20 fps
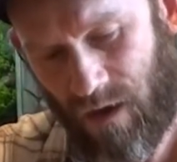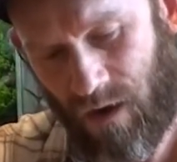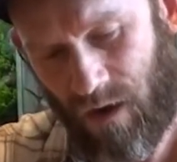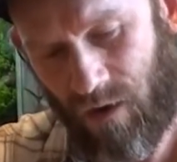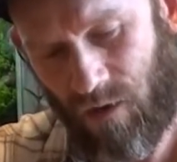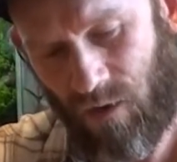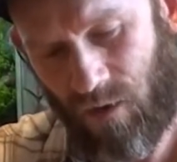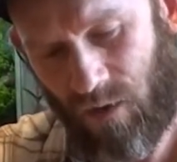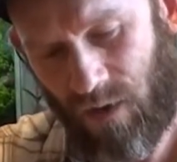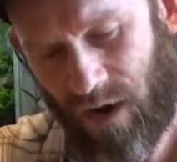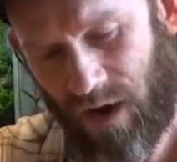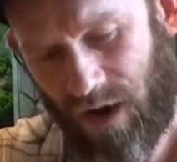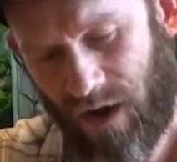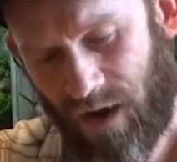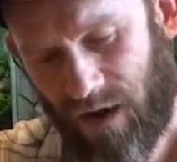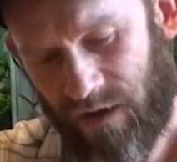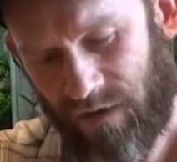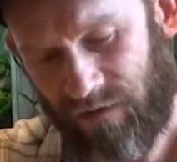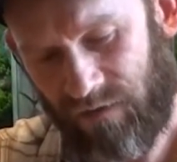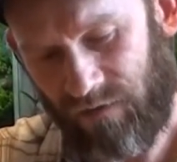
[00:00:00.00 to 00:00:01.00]

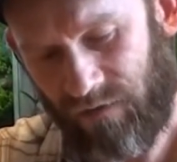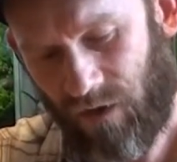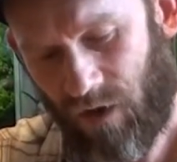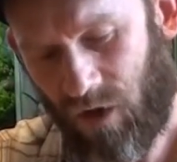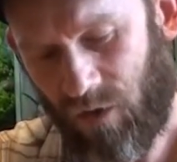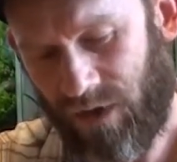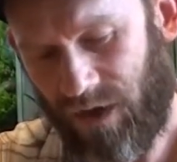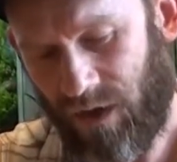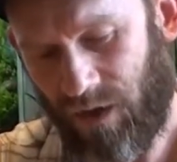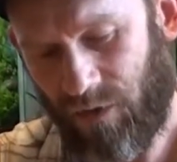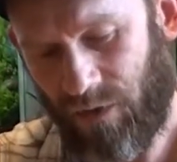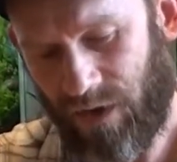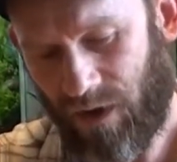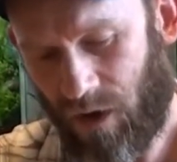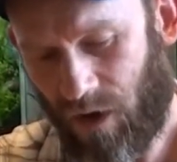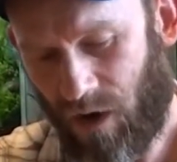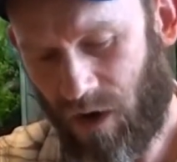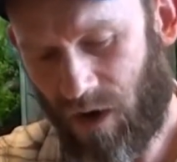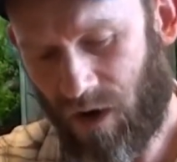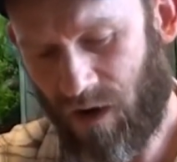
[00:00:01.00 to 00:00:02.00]
Alright, so here we
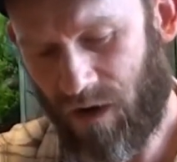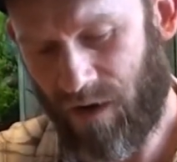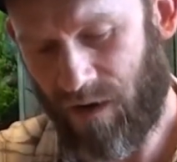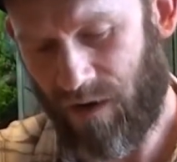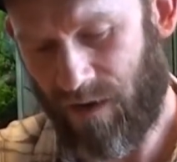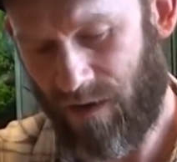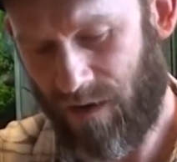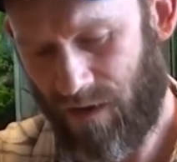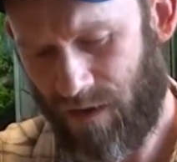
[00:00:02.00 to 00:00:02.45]
are.